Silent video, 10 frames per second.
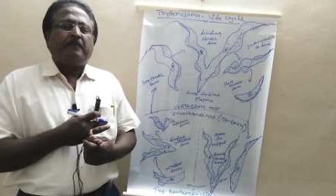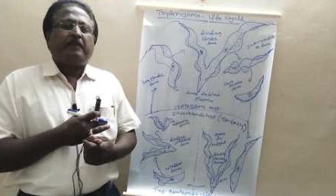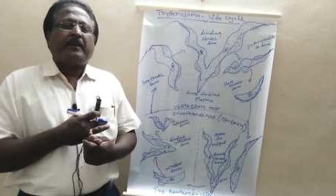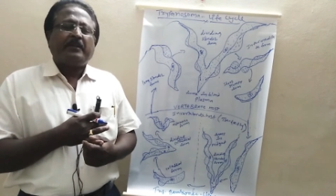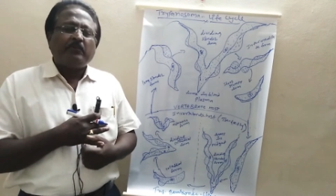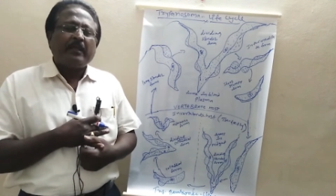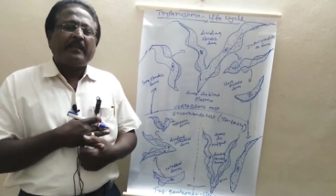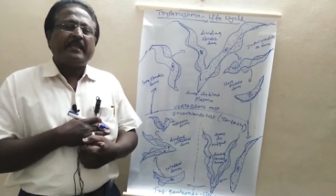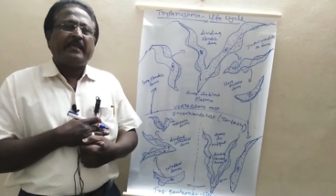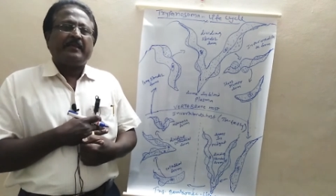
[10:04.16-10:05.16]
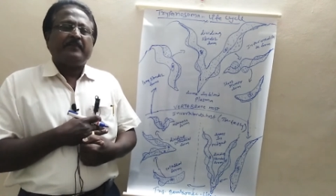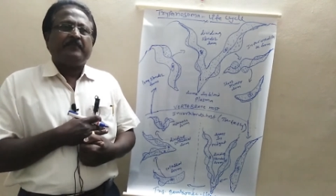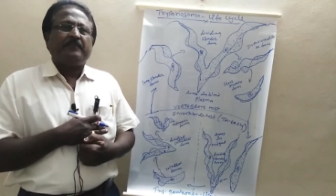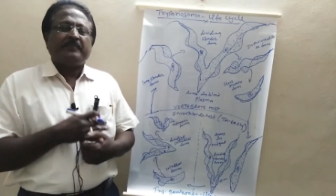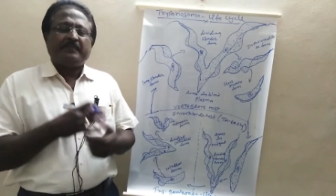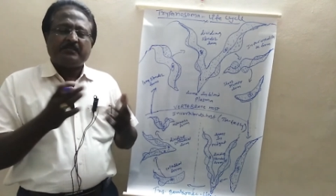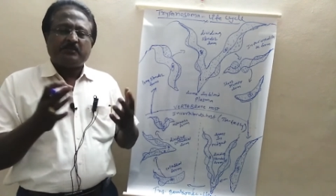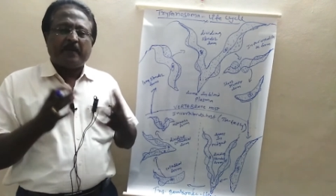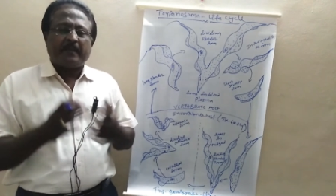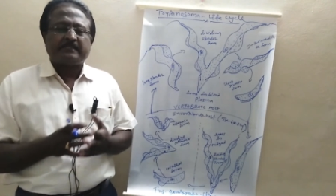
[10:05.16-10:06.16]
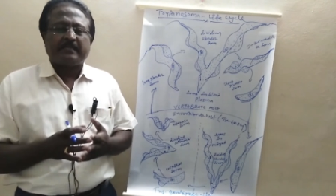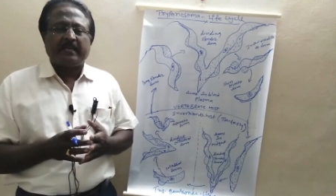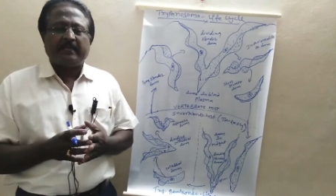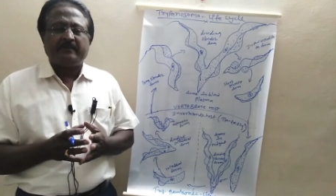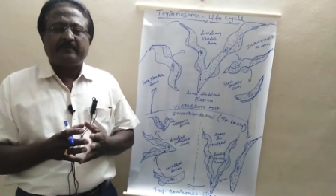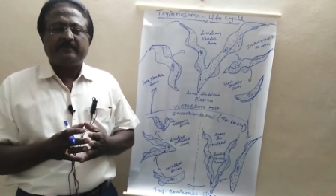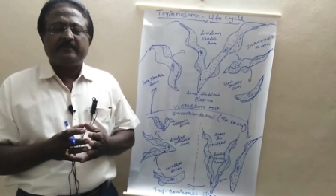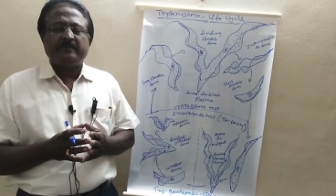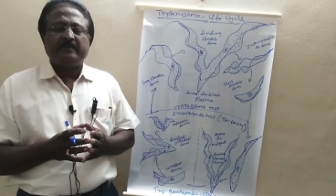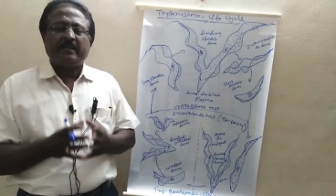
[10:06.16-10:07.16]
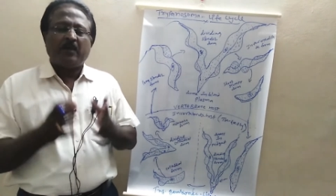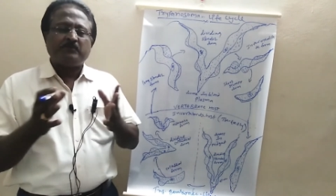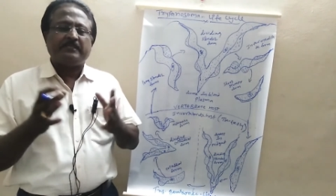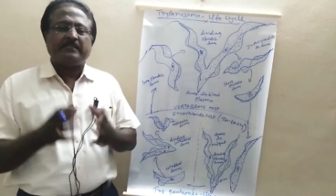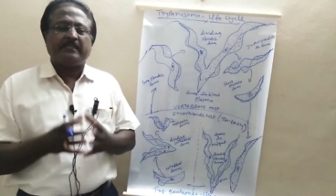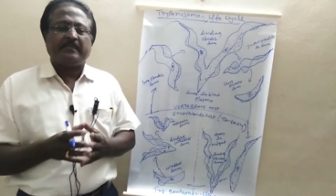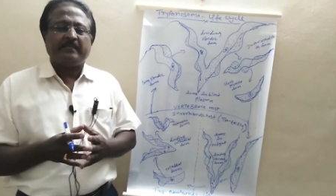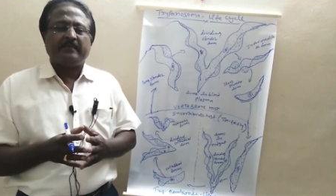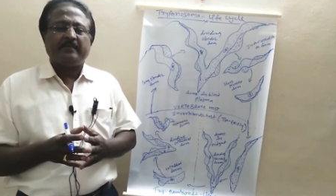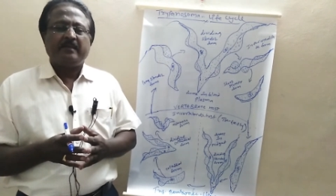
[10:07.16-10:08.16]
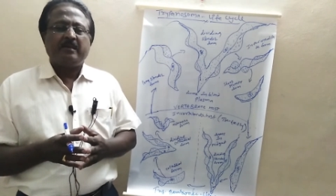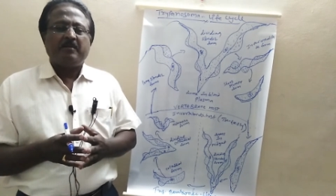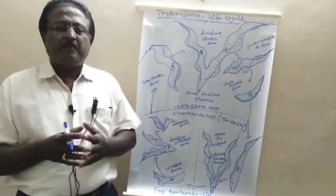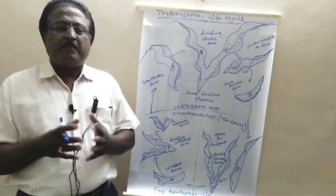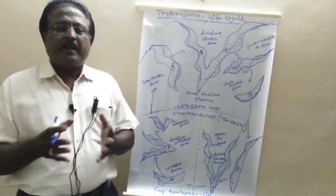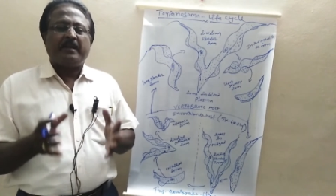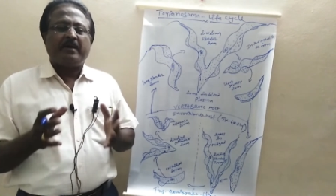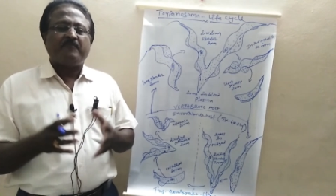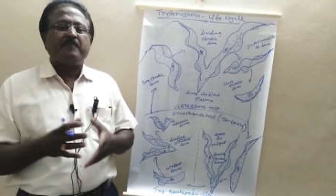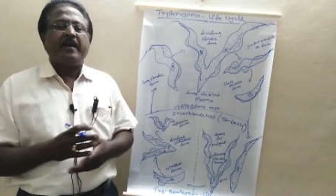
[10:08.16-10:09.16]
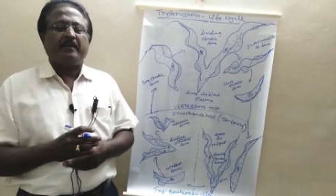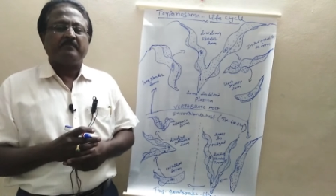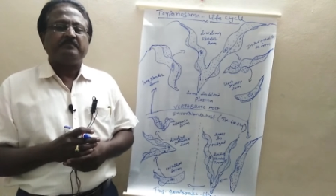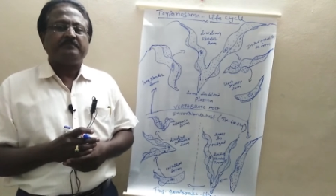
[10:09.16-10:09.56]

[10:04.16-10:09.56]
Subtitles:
Particularly, this parasite lives in the blood of man.